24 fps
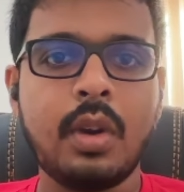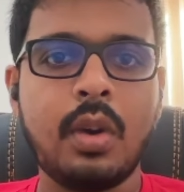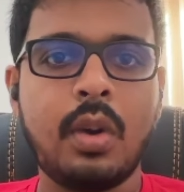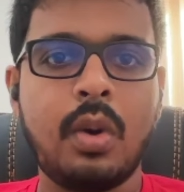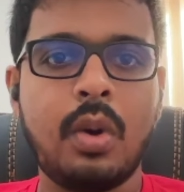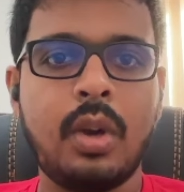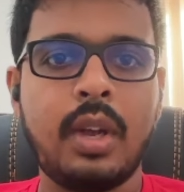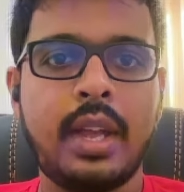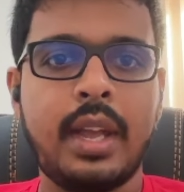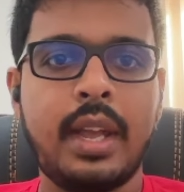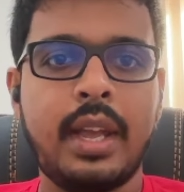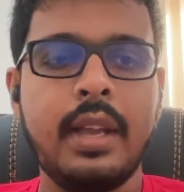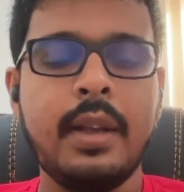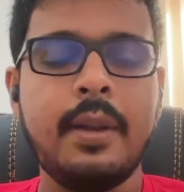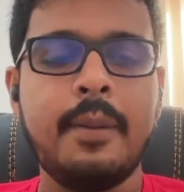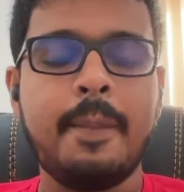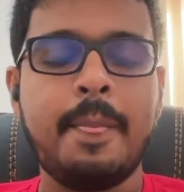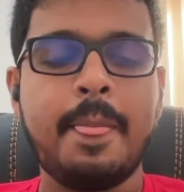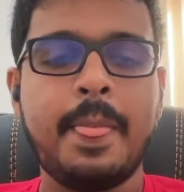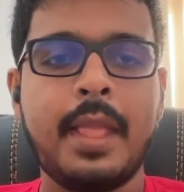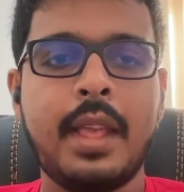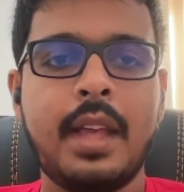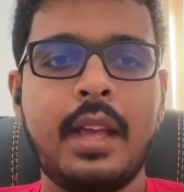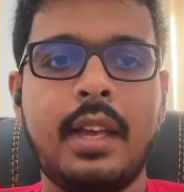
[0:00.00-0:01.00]
Okay.
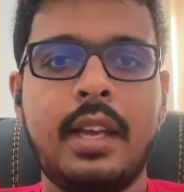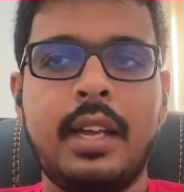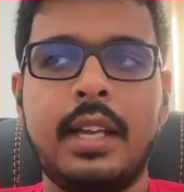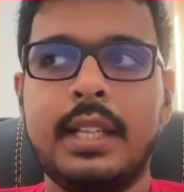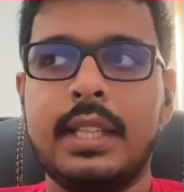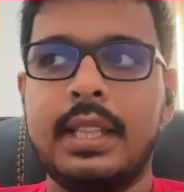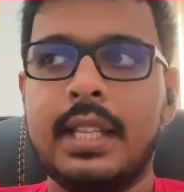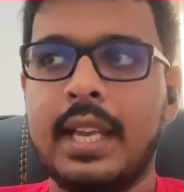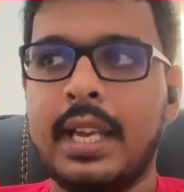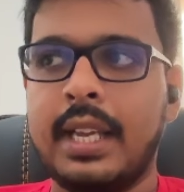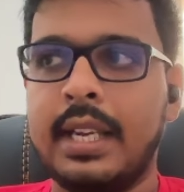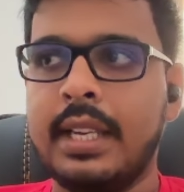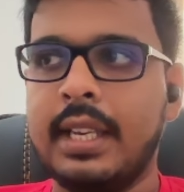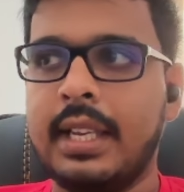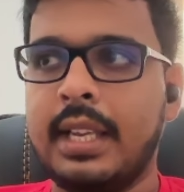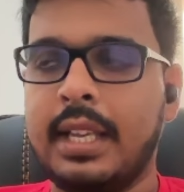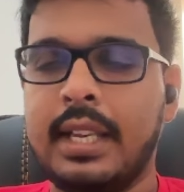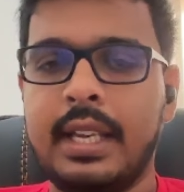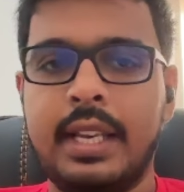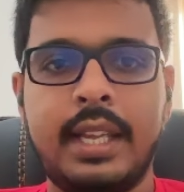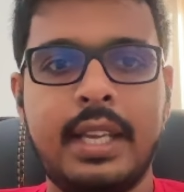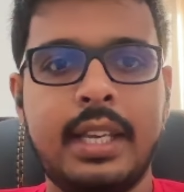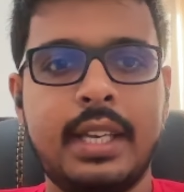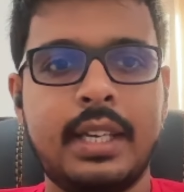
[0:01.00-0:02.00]
Then
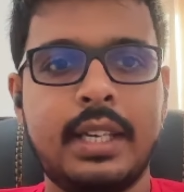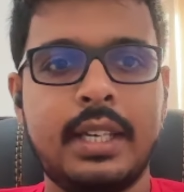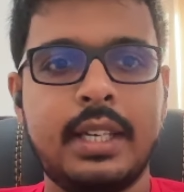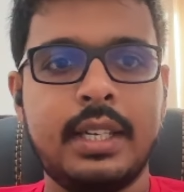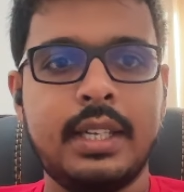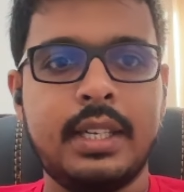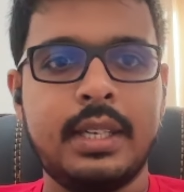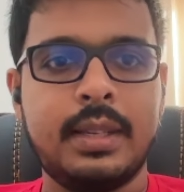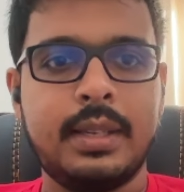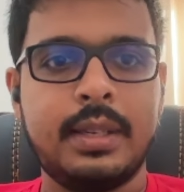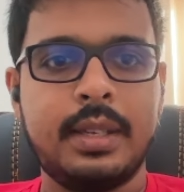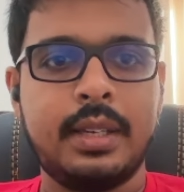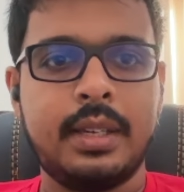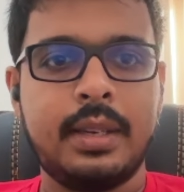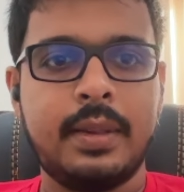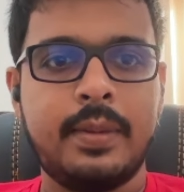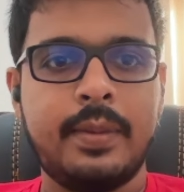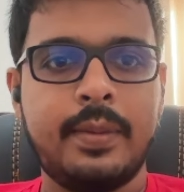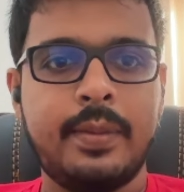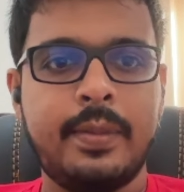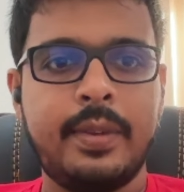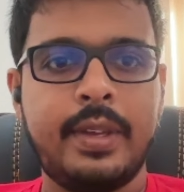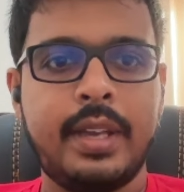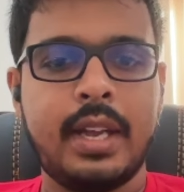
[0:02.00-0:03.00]
in here
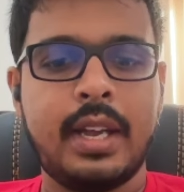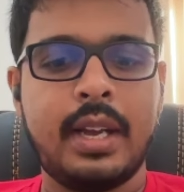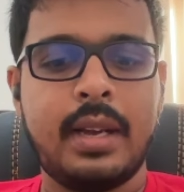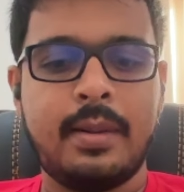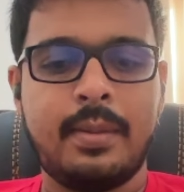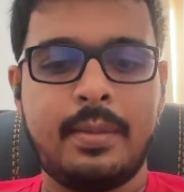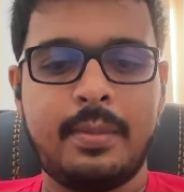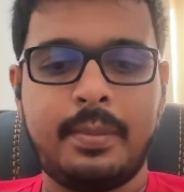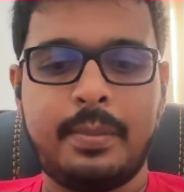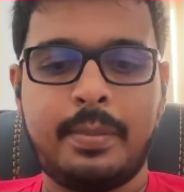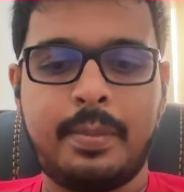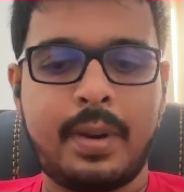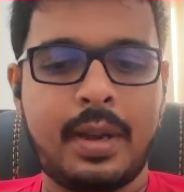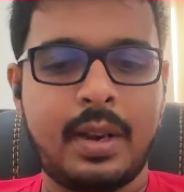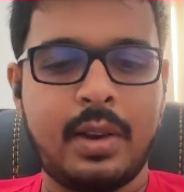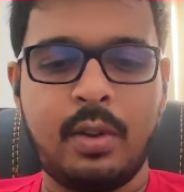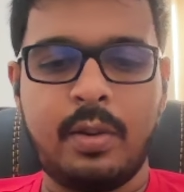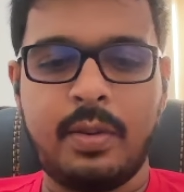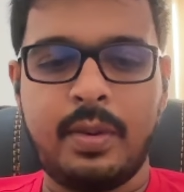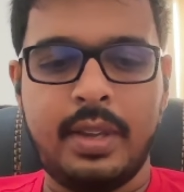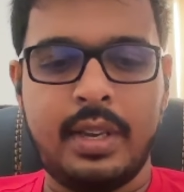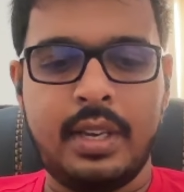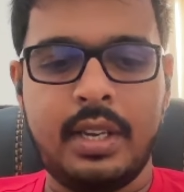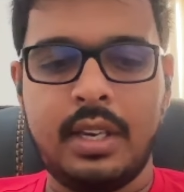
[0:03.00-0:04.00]
we are
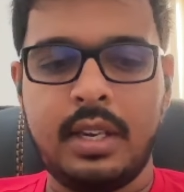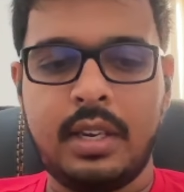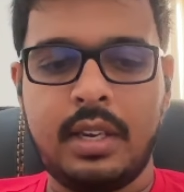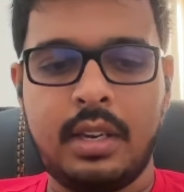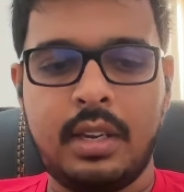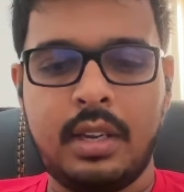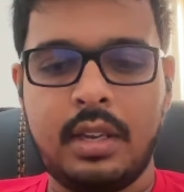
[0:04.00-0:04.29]
following